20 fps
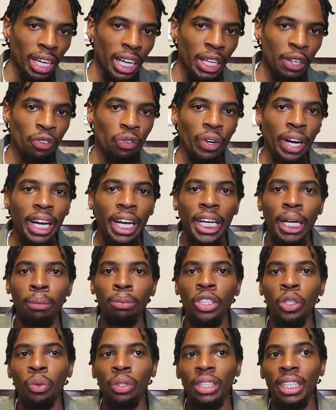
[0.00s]
and your friend
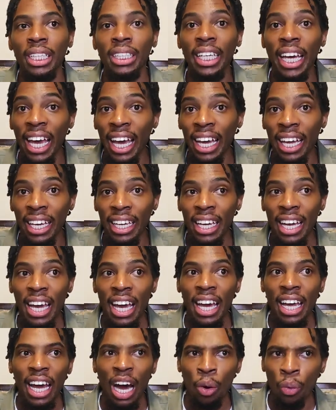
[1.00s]
comes to you and says, hey,
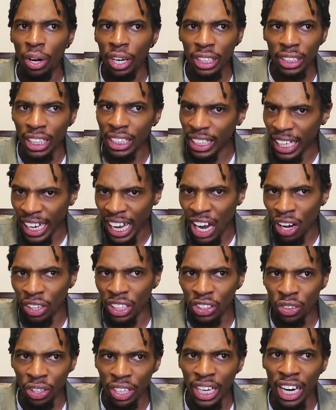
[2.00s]
I want to let's hang
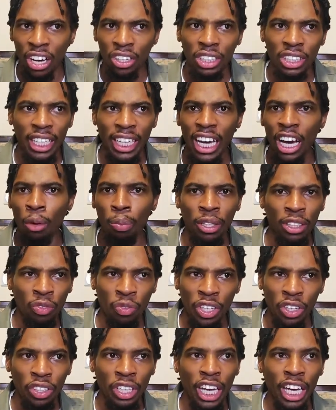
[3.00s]
out. Let's go to your house. Let's hang out, play
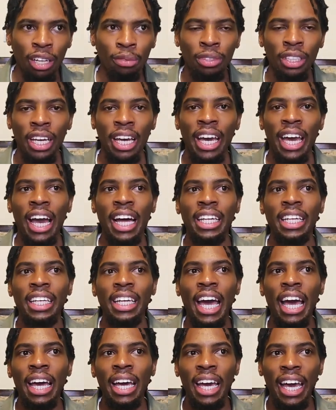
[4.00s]
some video games. And
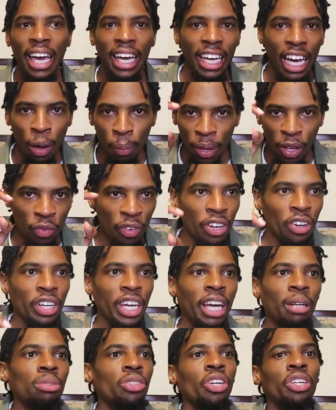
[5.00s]
then that hang out, play
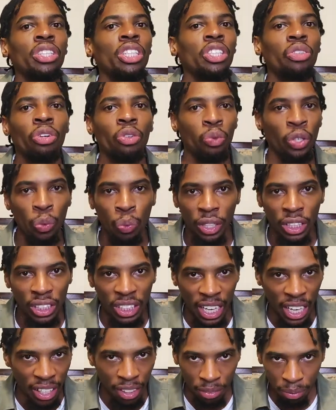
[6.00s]
video games turns into a 3-week
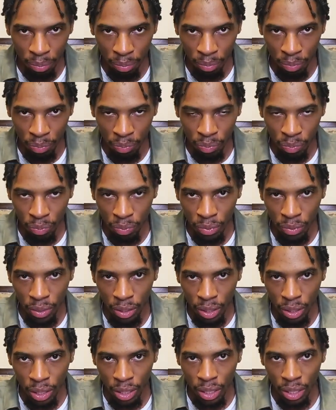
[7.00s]
stay.
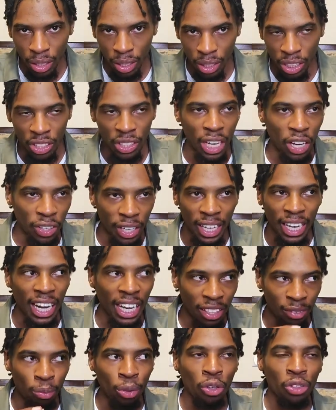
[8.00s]
Then you're like, okay,
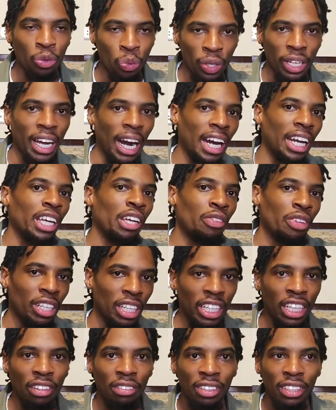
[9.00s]
God, bro, you really gotta leave.
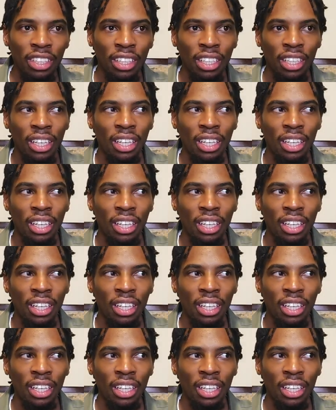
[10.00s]
He leaves.